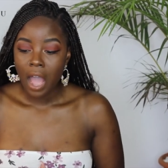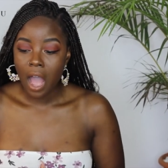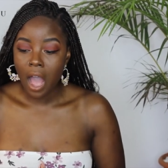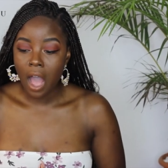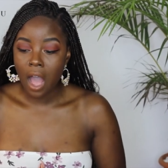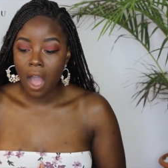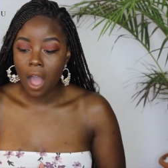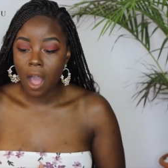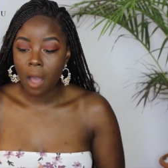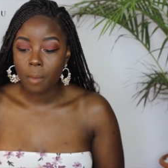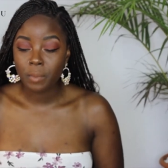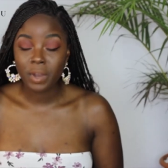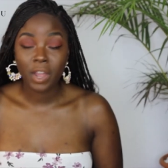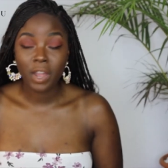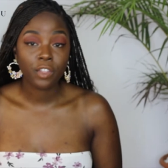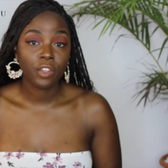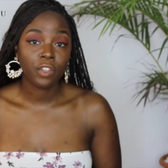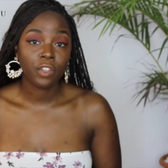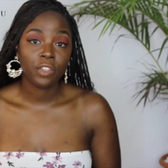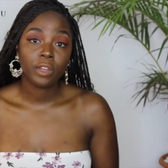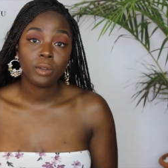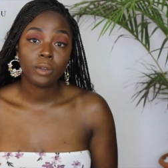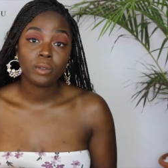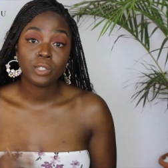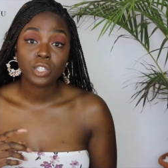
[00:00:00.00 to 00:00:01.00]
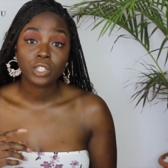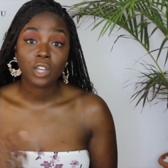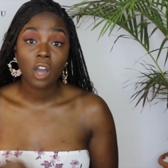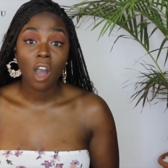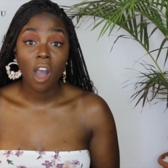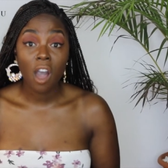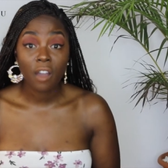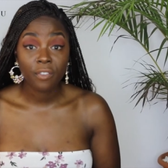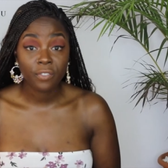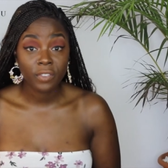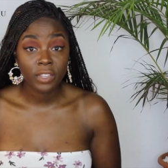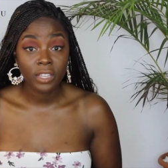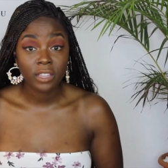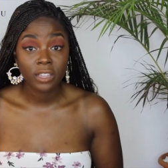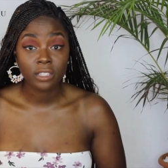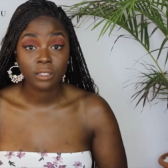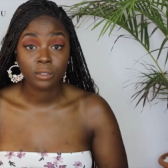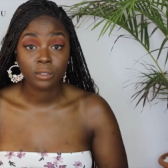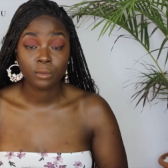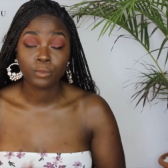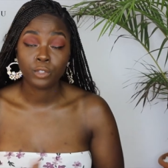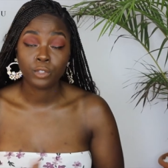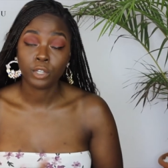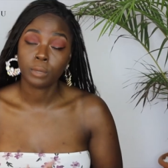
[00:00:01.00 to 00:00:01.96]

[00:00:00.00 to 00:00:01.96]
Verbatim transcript: Um, another thing was coffee. The